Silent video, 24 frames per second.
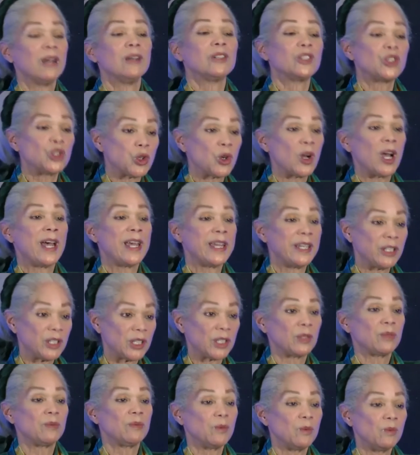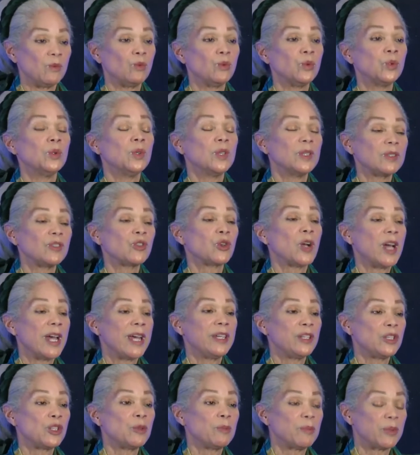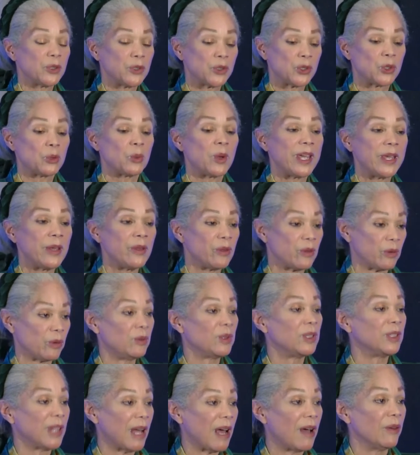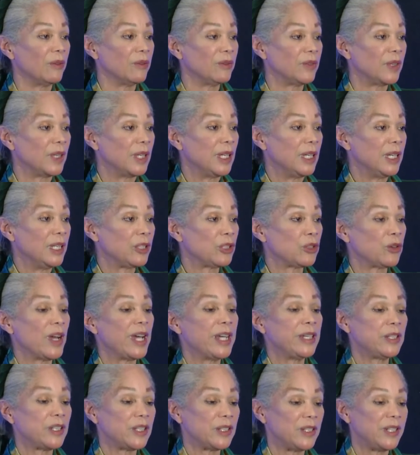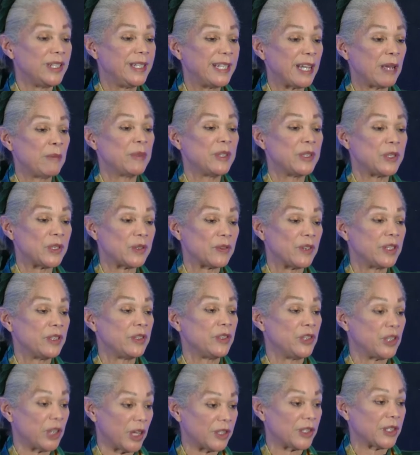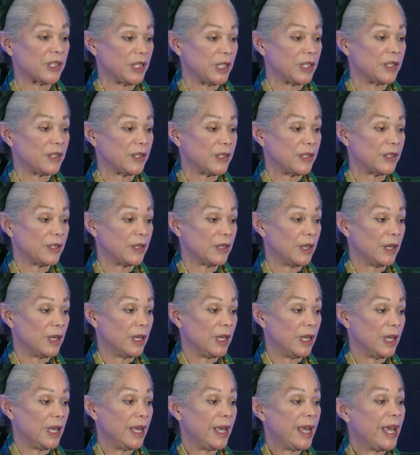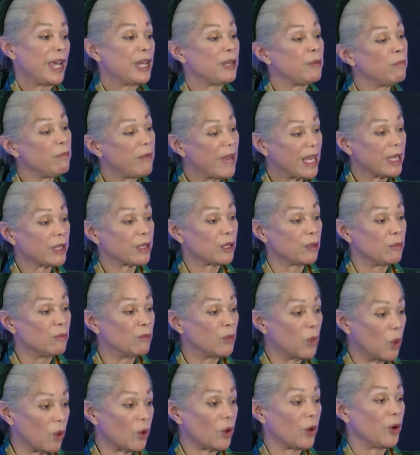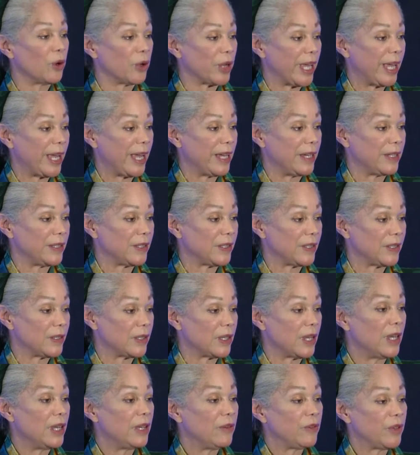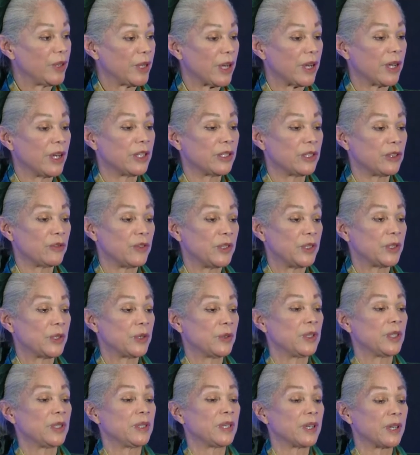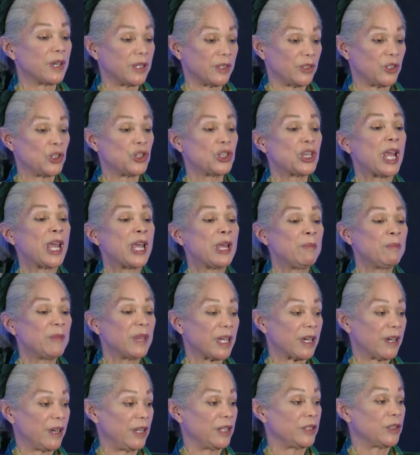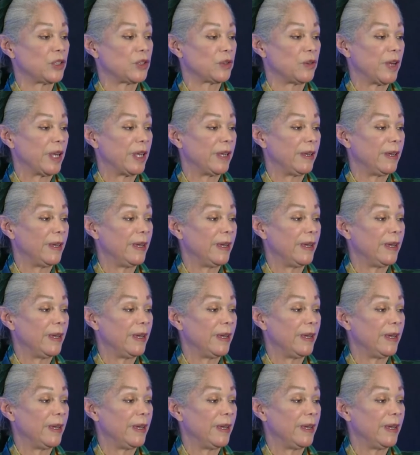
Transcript: trying to persuade through love, trying to demonstrate justice and make the moral case for the country so that the shame the country